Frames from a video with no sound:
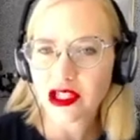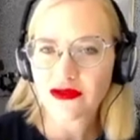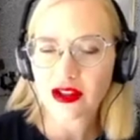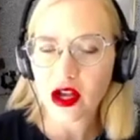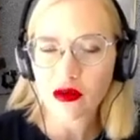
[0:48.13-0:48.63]

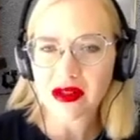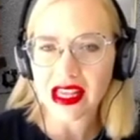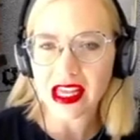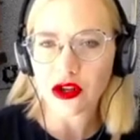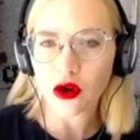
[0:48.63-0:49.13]
flow
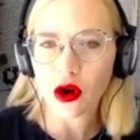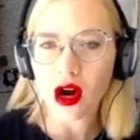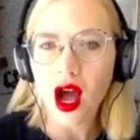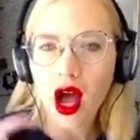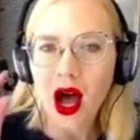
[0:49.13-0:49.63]
plan, your
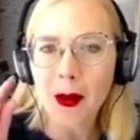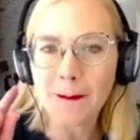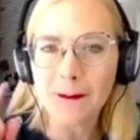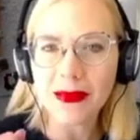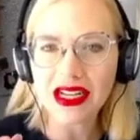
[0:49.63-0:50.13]

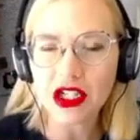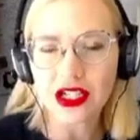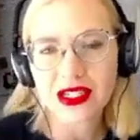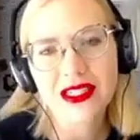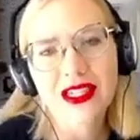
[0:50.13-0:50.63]

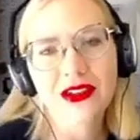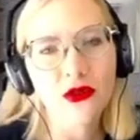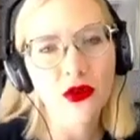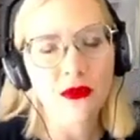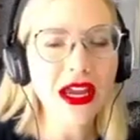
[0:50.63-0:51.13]
budget. If
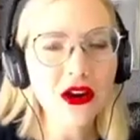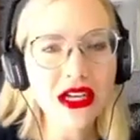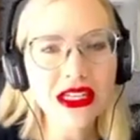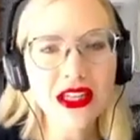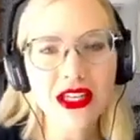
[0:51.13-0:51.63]
you are
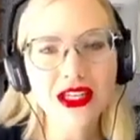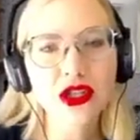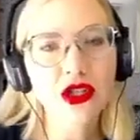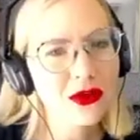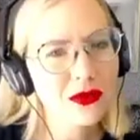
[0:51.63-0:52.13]
married, this
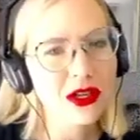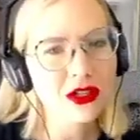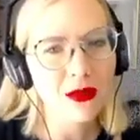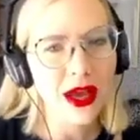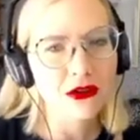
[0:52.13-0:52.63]
should be your
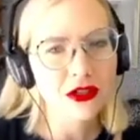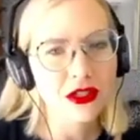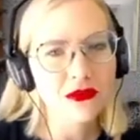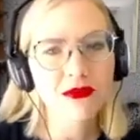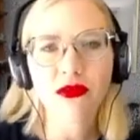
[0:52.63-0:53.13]

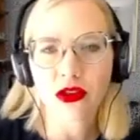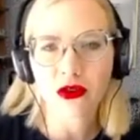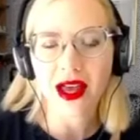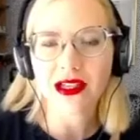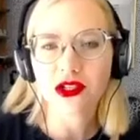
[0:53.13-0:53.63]
spouse. You
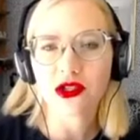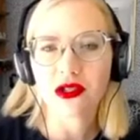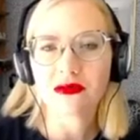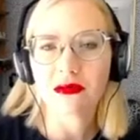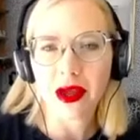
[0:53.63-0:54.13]
guys
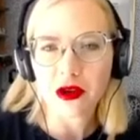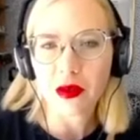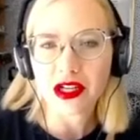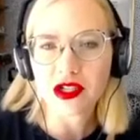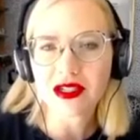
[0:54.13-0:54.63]
should make your
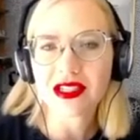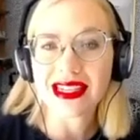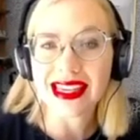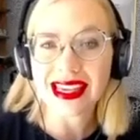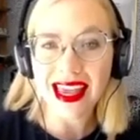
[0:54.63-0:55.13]
budget
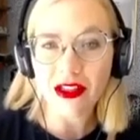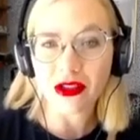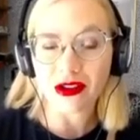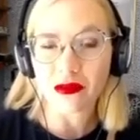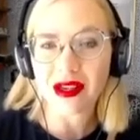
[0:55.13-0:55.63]

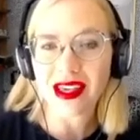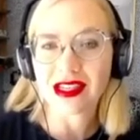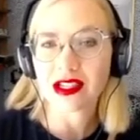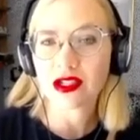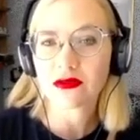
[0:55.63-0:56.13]
together,
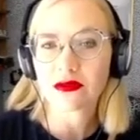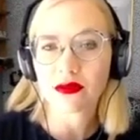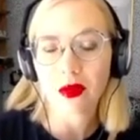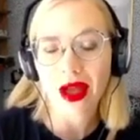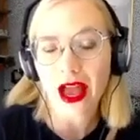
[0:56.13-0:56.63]
because
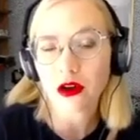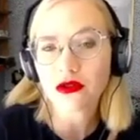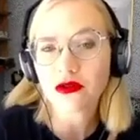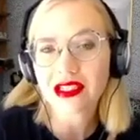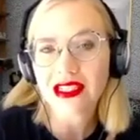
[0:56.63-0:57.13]
how
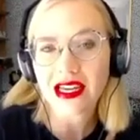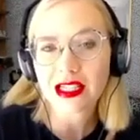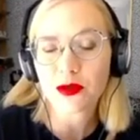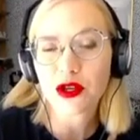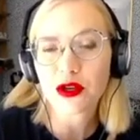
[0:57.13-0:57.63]
you decide to
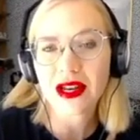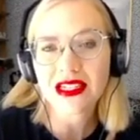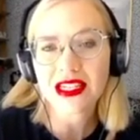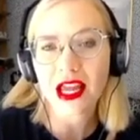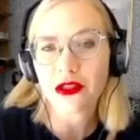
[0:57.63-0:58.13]
spend your money
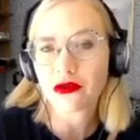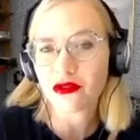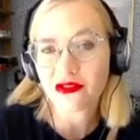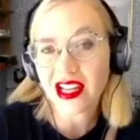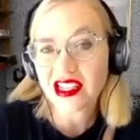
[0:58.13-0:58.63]
together
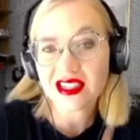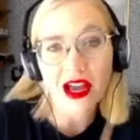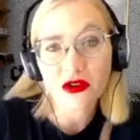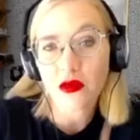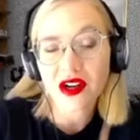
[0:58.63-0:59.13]
reflects how
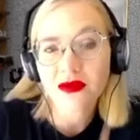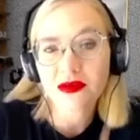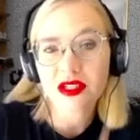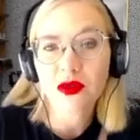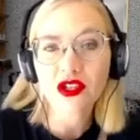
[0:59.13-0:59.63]
you want
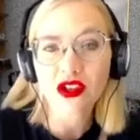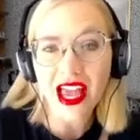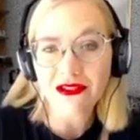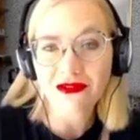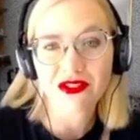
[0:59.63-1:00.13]
to spend your
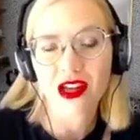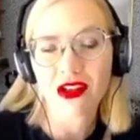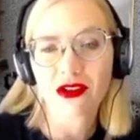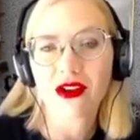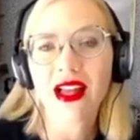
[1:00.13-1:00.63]
life
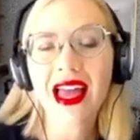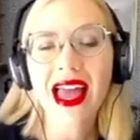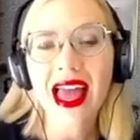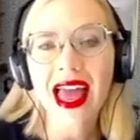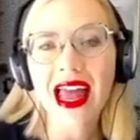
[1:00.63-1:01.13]
together.
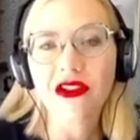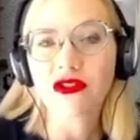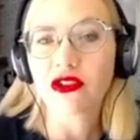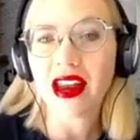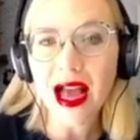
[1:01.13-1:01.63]
And if
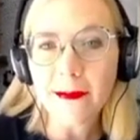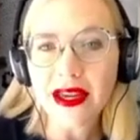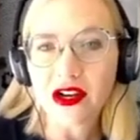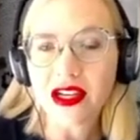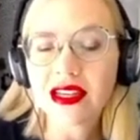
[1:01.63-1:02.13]
you're not
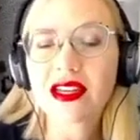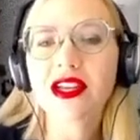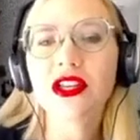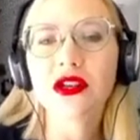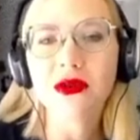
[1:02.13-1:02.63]
married,
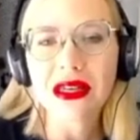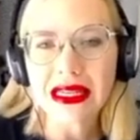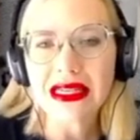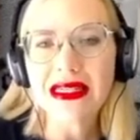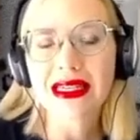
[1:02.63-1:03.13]
you
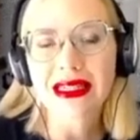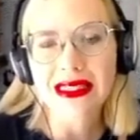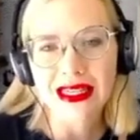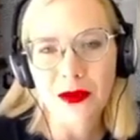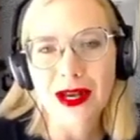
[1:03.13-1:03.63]
need to get
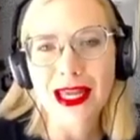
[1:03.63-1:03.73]
someone